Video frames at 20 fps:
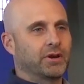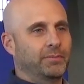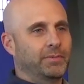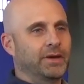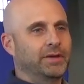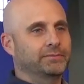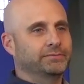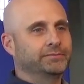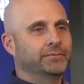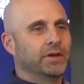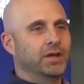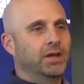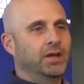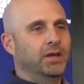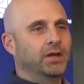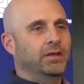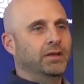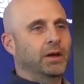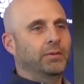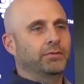I mean,
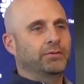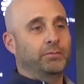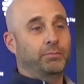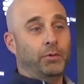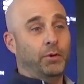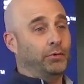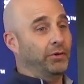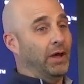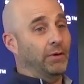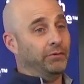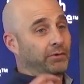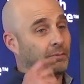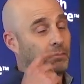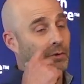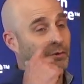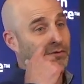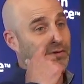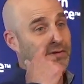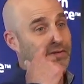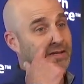that was the
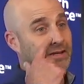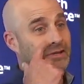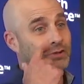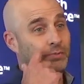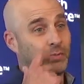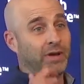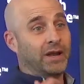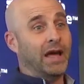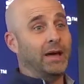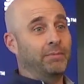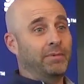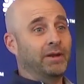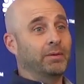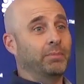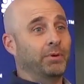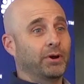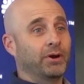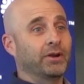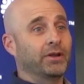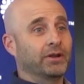most intense win I've been a
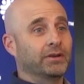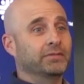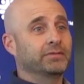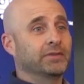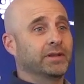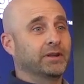part of